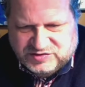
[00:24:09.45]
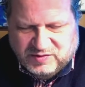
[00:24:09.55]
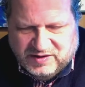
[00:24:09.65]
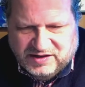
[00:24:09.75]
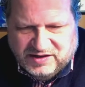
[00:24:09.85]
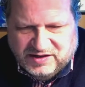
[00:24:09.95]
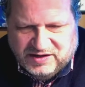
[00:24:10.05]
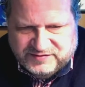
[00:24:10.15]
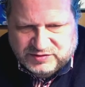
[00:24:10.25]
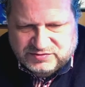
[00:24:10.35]
12
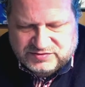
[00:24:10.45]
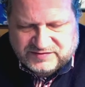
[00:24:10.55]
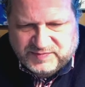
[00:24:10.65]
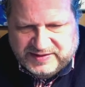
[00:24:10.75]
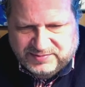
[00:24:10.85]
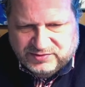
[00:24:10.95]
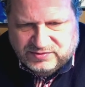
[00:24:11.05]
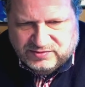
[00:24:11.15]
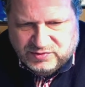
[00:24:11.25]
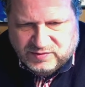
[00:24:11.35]
interviews of people
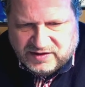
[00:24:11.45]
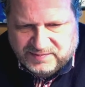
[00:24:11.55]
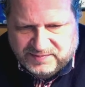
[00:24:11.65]
who are